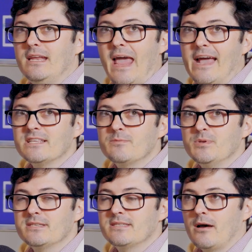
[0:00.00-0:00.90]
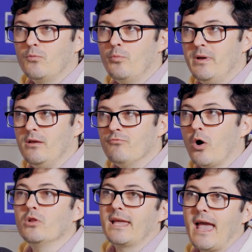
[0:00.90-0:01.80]
enhancements that we'll be
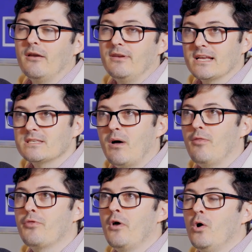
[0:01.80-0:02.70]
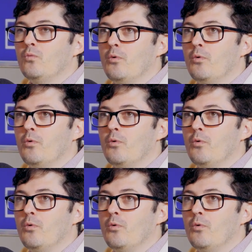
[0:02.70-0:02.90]
rolling out next month